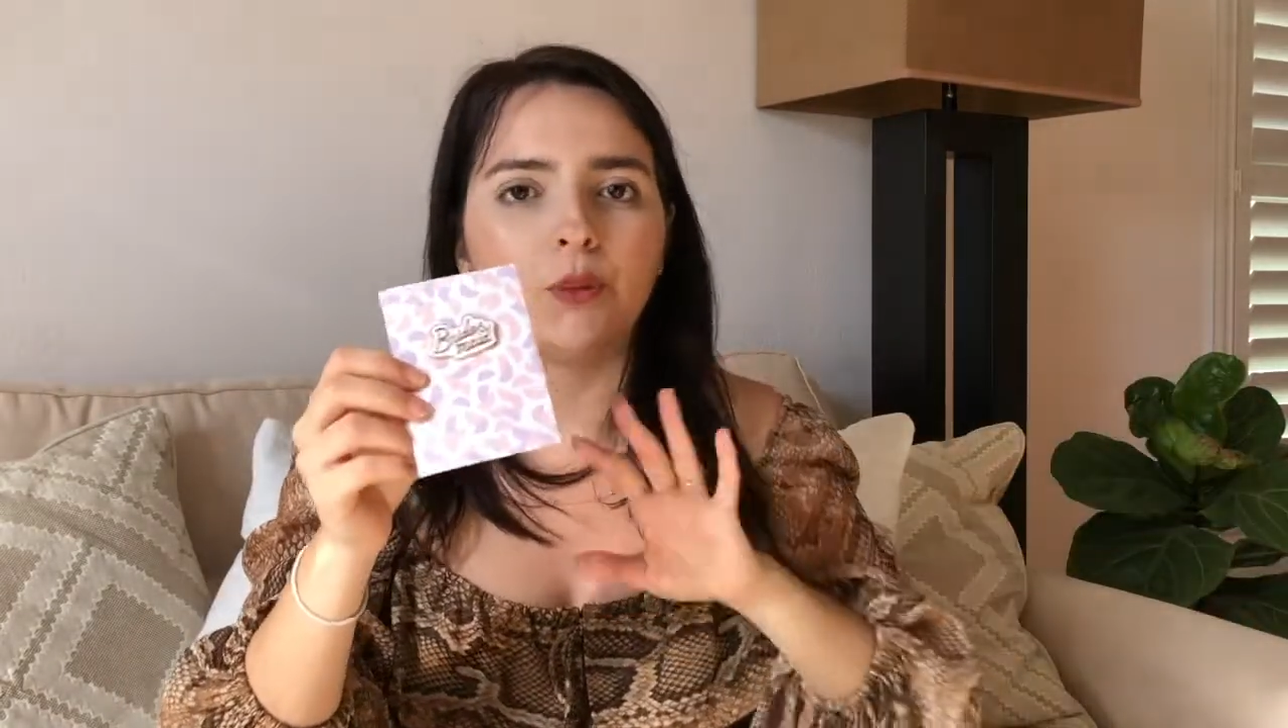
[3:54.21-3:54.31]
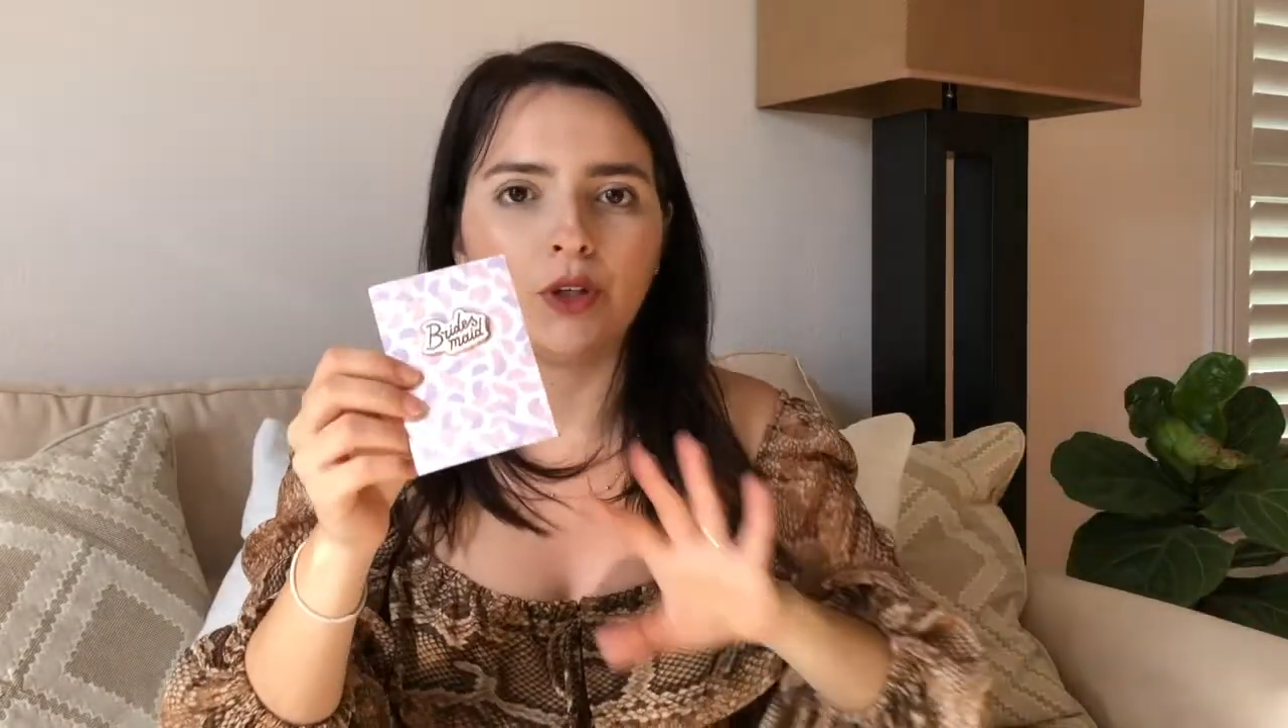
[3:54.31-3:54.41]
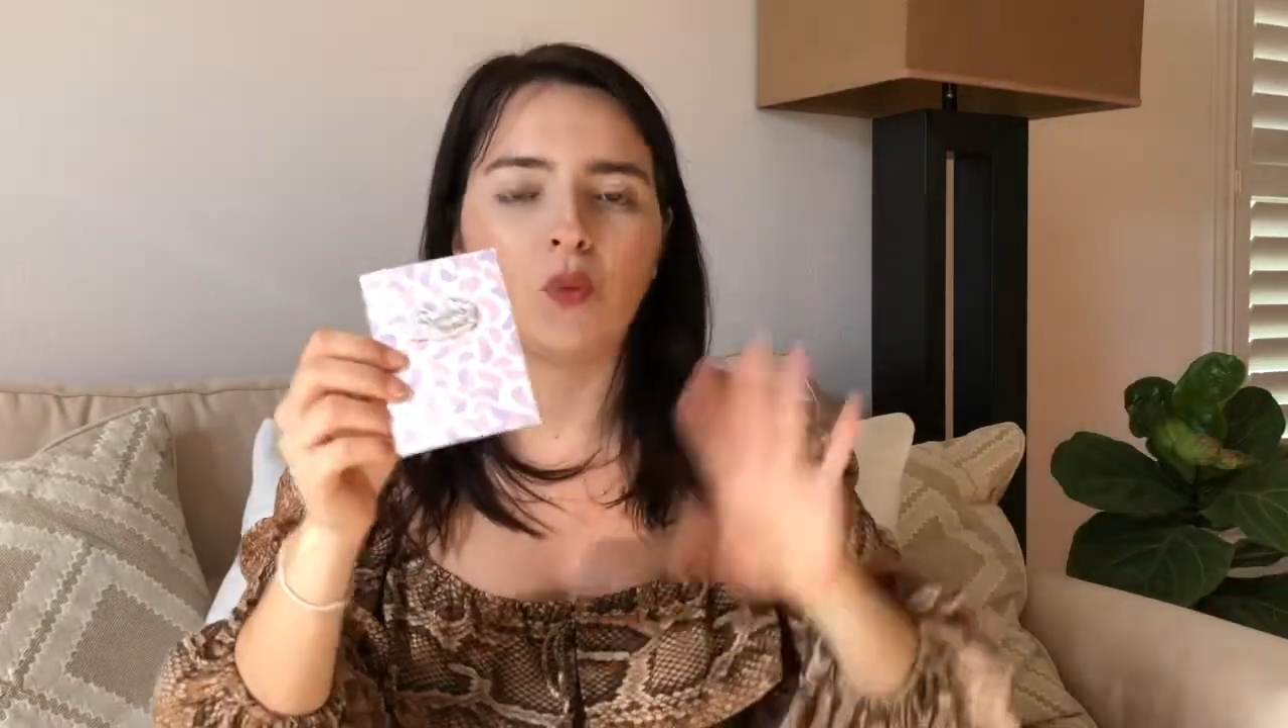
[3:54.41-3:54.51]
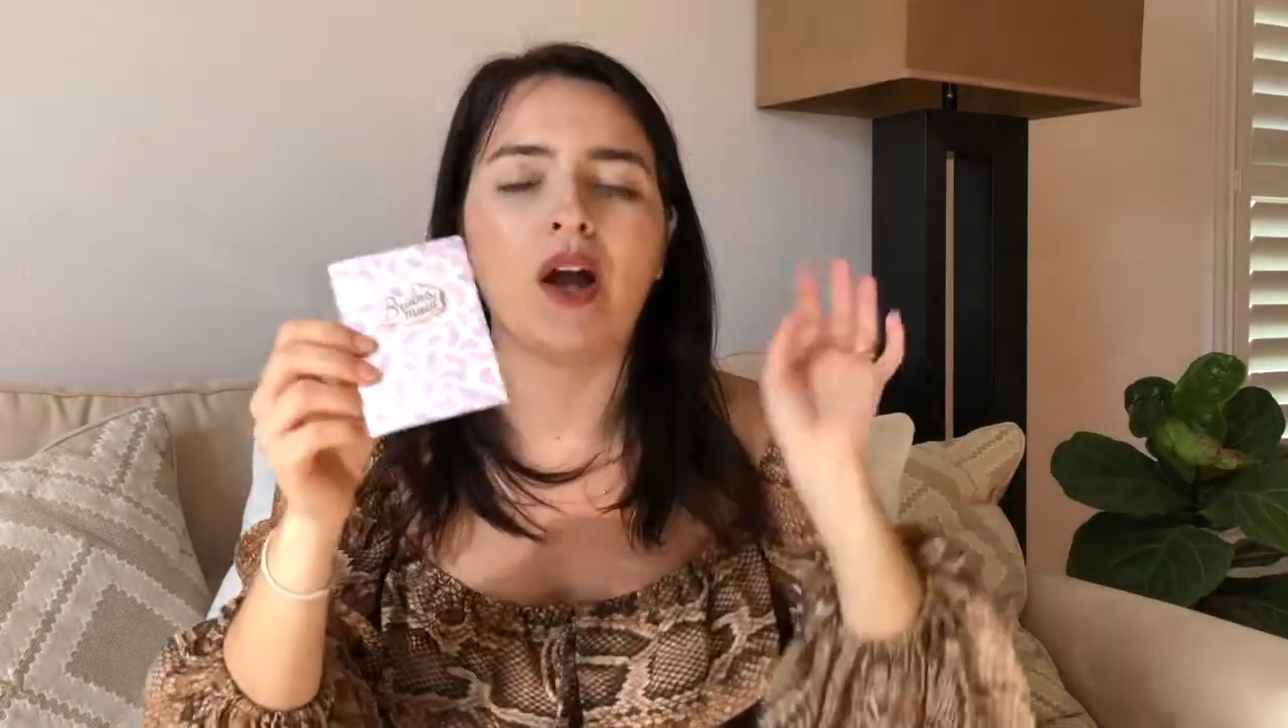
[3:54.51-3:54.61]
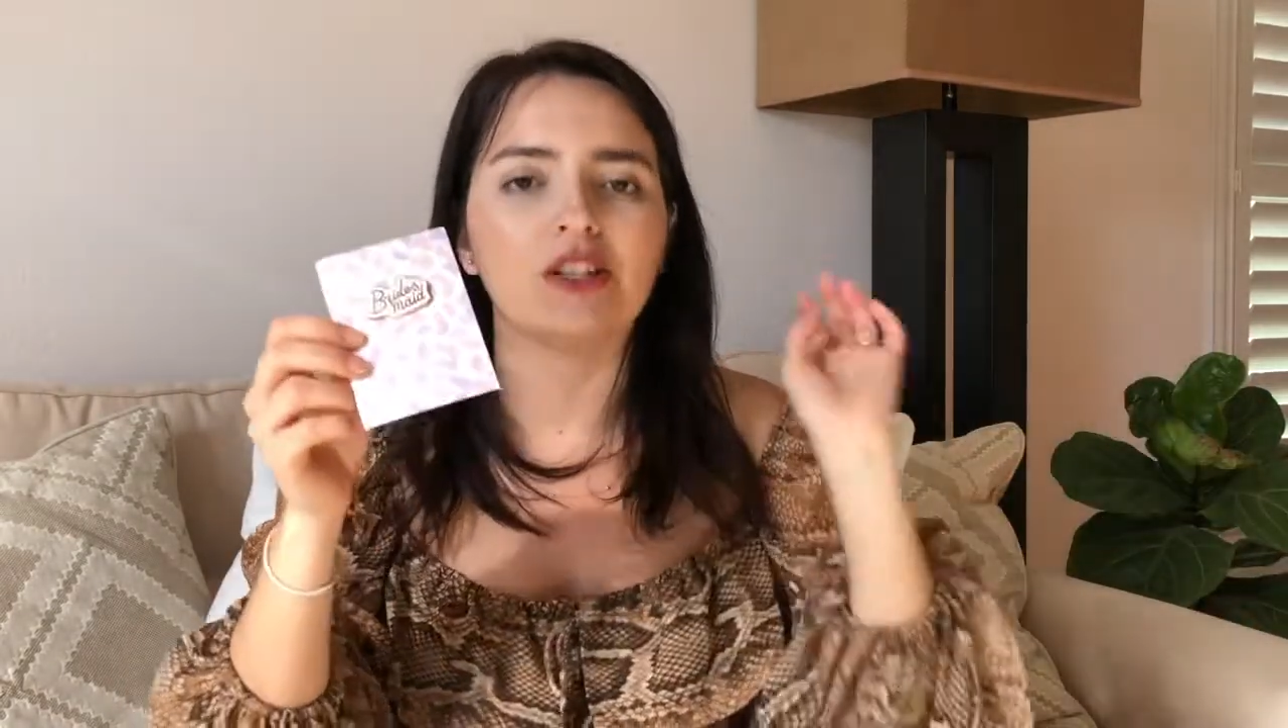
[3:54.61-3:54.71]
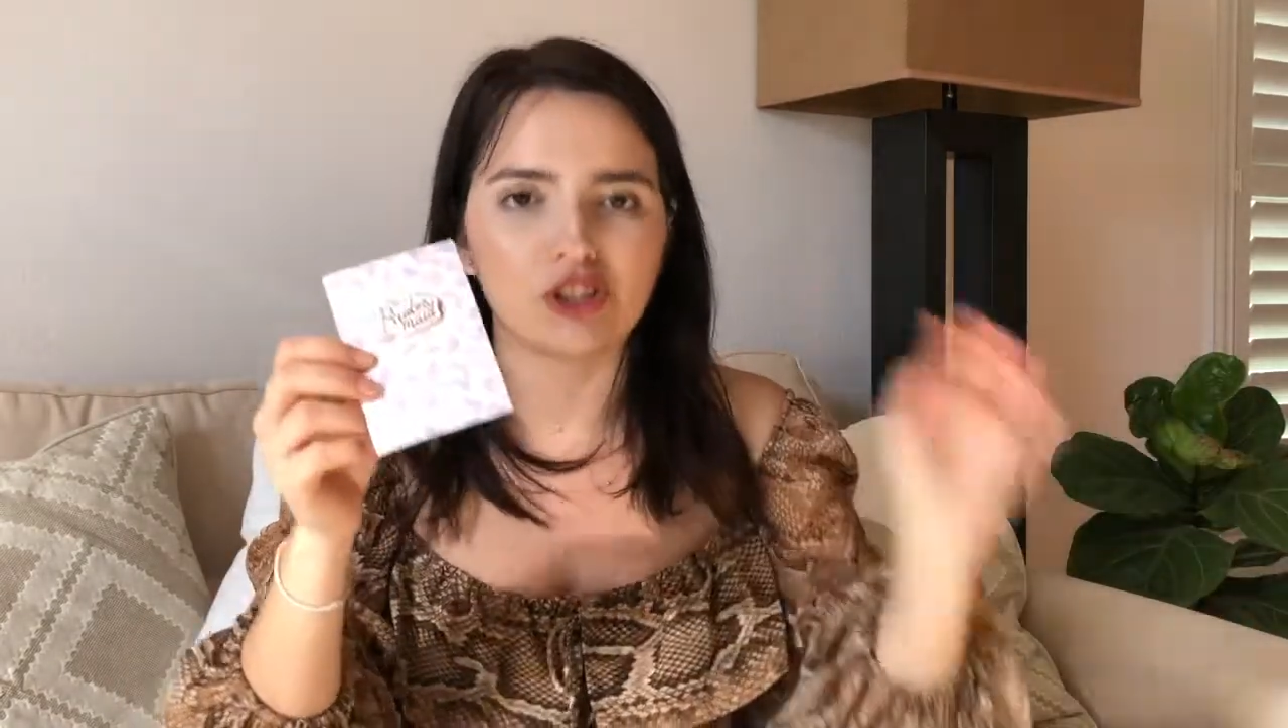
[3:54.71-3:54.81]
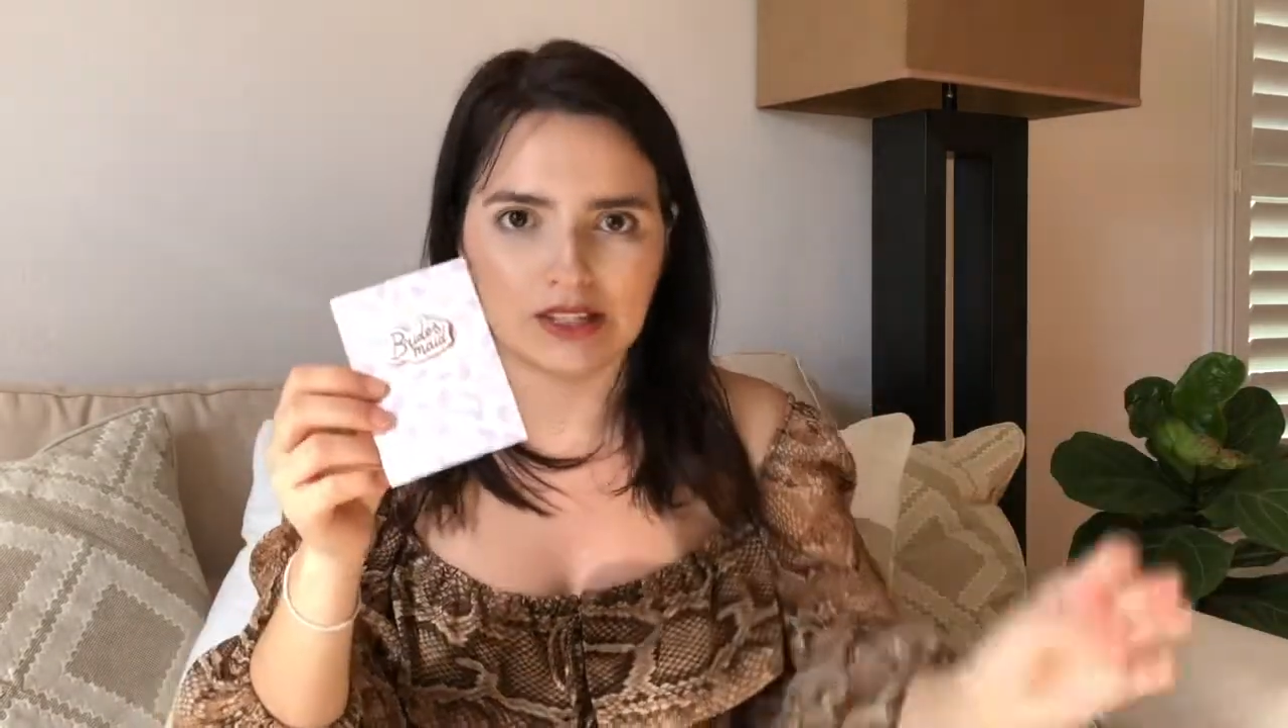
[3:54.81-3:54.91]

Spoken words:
what you want and she'll